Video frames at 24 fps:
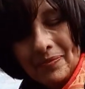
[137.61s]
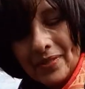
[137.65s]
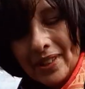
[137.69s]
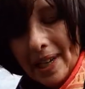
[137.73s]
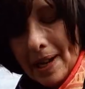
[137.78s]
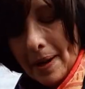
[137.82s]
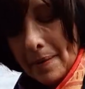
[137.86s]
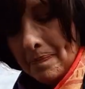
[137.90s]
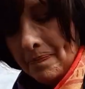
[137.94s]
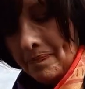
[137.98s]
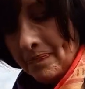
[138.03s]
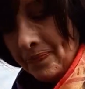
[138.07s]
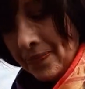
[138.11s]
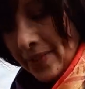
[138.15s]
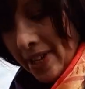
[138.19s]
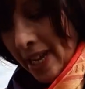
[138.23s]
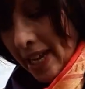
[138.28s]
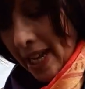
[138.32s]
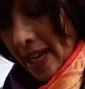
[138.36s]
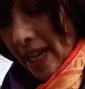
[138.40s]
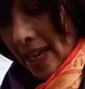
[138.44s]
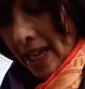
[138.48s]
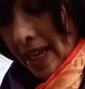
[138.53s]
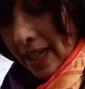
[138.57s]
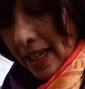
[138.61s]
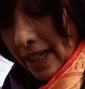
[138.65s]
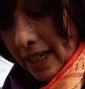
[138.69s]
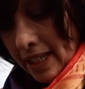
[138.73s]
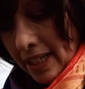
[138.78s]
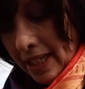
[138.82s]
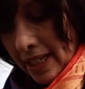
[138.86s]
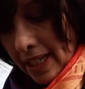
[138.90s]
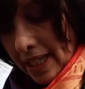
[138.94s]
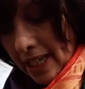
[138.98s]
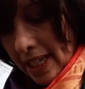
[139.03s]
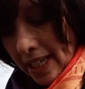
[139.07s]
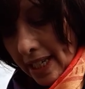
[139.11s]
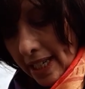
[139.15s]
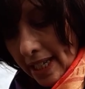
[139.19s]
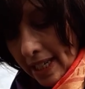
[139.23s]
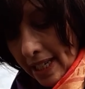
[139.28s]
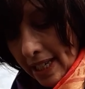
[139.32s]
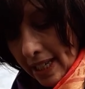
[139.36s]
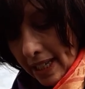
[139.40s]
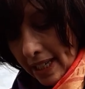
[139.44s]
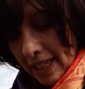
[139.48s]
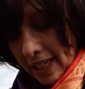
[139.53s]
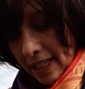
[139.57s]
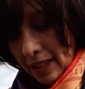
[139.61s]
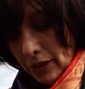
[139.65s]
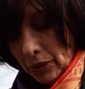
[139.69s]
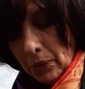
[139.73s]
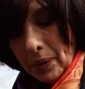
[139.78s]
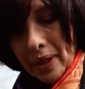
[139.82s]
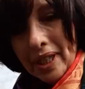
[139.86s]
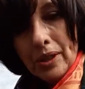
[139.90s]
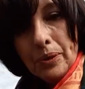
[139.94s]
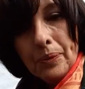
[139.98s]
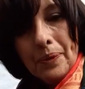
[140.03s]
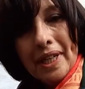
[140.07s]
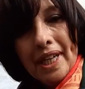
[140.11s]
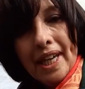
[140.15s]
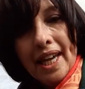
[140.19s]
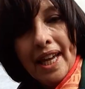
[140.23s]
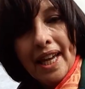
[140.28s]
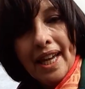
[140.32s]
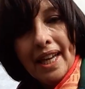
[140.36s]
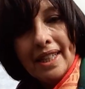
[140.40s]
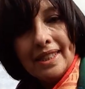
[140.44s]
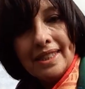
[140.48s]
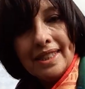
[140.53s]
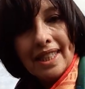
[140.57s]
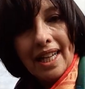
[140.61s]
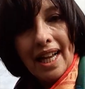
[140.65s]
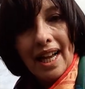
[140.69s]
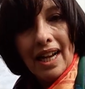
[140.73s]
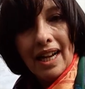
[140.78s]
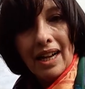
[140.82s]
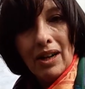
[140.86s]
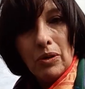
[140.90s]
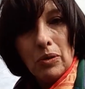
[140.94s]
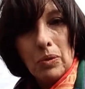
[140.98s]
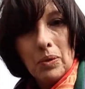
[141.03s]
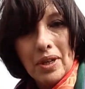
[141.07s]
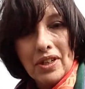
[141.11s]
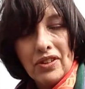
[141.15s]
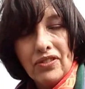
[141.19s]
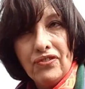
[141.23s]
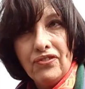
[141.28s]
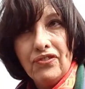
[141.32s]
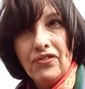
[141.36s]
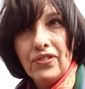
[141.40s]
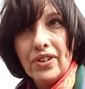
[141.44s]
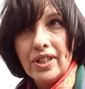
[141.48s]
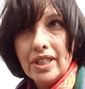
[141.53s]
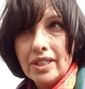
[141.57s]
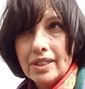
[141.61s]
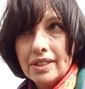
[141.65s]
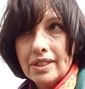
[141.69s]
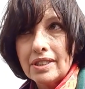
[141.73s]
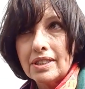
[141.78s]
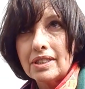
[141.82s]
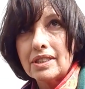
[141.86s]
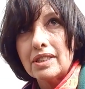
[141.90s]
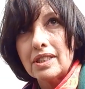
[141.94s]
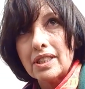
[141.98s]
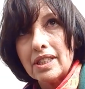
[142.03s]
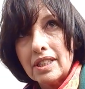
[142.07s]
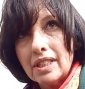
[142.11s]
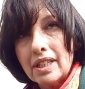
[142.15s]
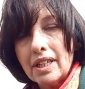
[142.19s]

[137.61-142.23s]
And when we had our first